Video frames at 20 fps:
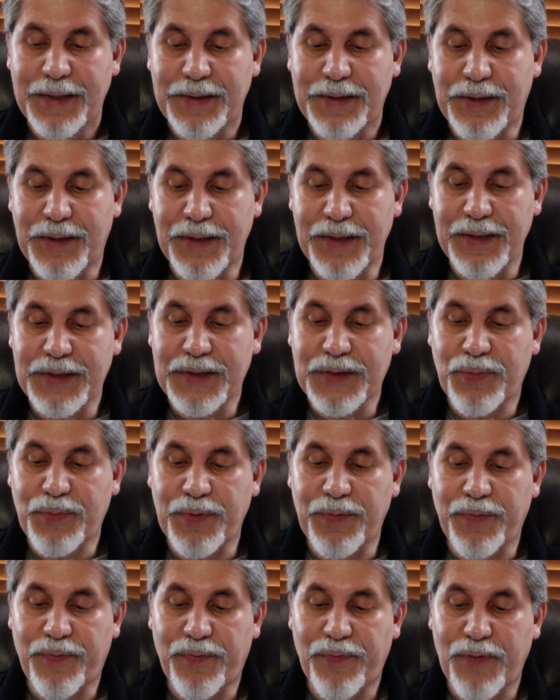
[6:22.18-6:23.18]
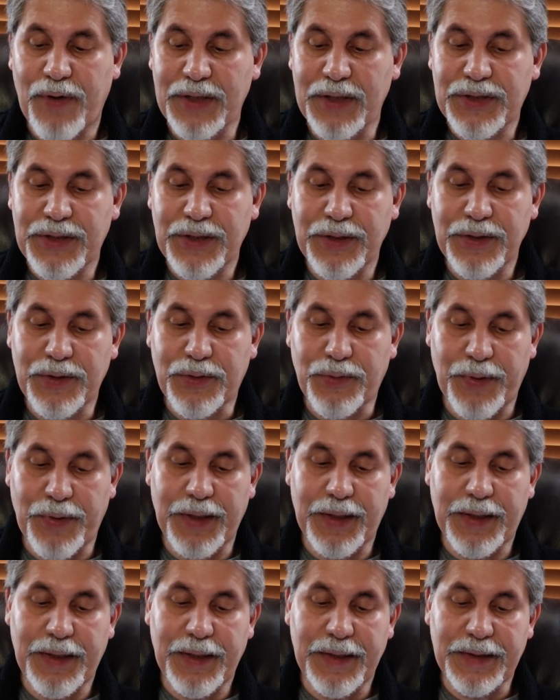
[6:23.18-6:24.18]
This refreshing
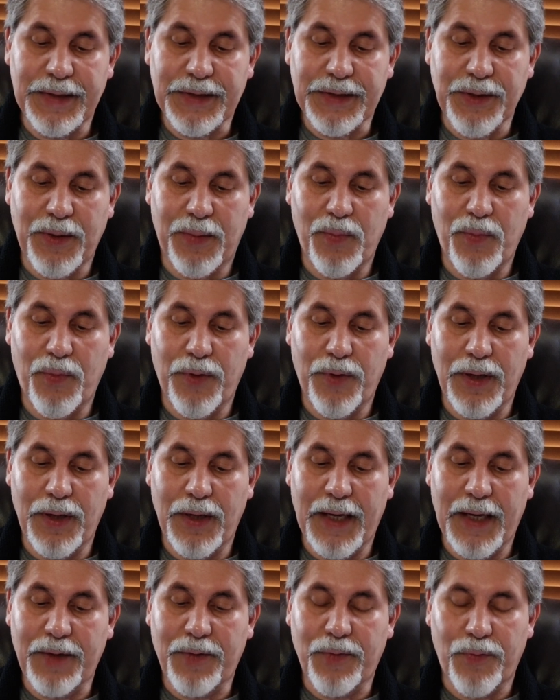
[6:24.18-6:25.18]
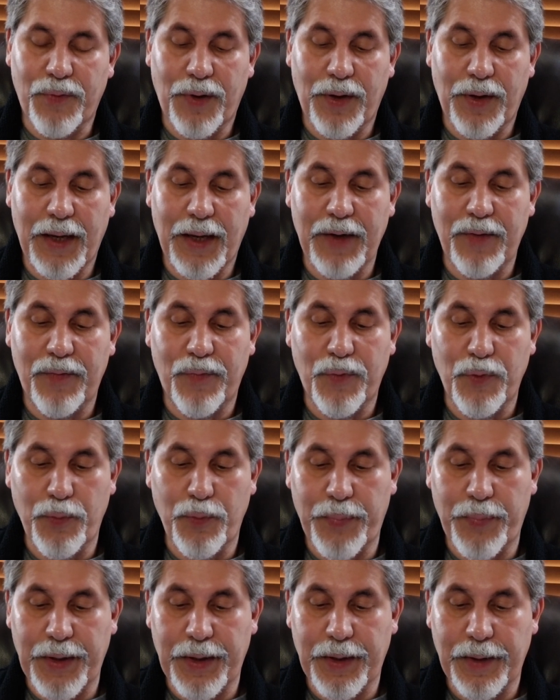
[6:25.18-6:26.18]
drink is somewhat like a
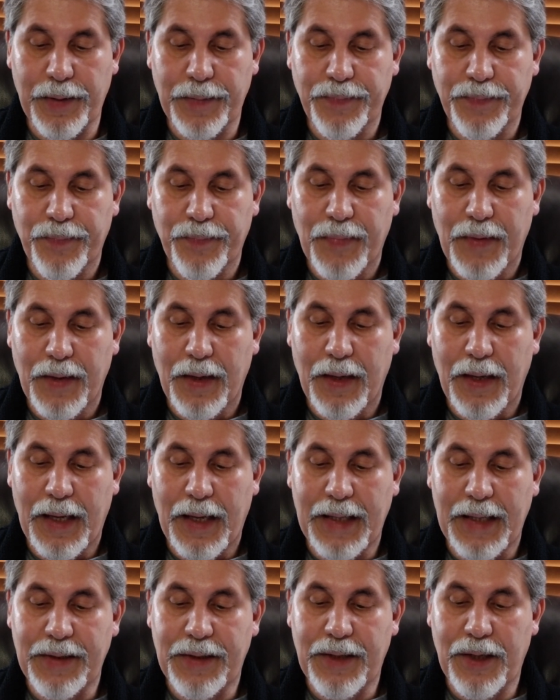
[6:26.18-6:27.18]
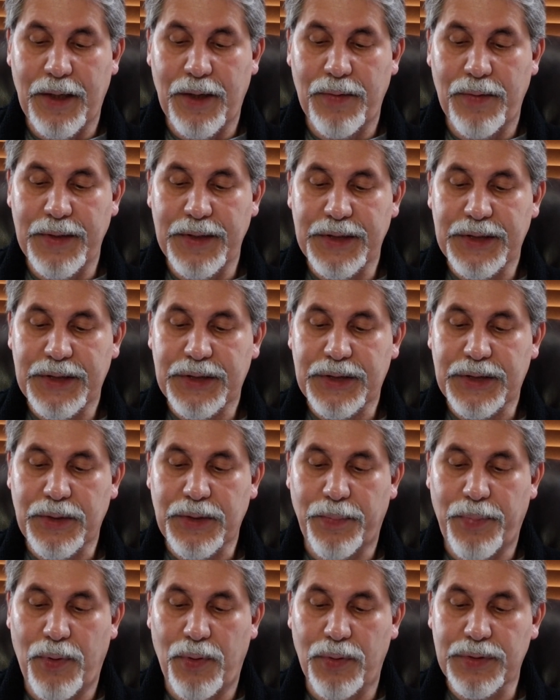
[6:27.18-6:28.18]
root beer, and there is
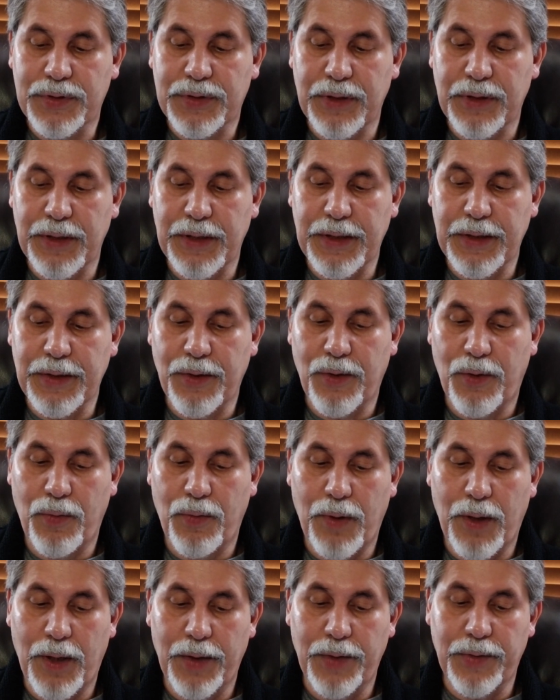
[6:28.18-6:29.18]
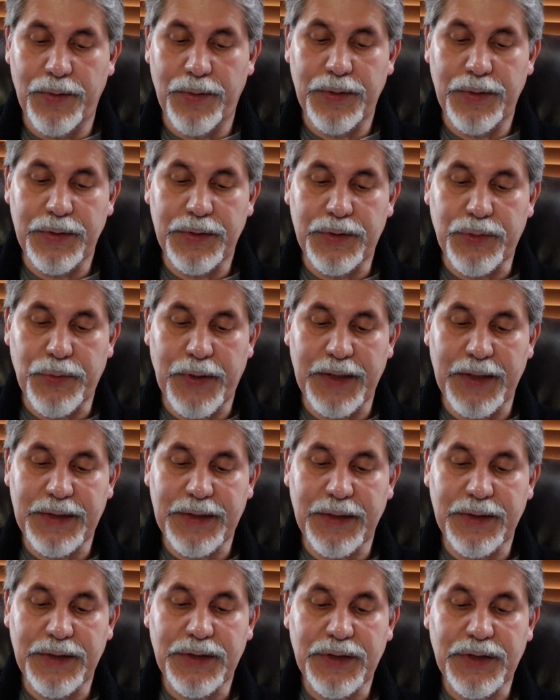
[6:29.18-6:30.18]
supposedly no other
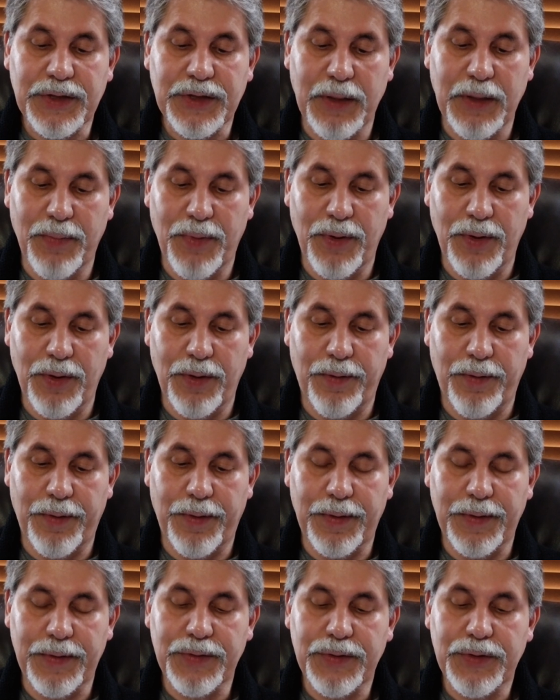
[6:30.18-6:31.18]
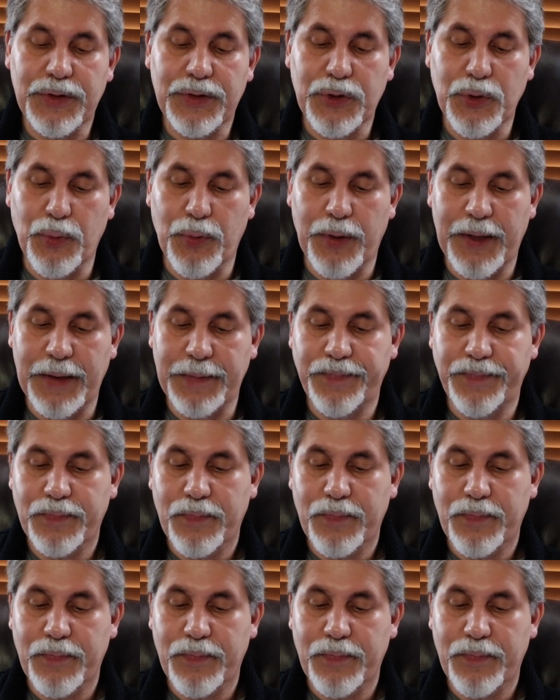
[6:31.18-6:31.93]
drinks similar to it.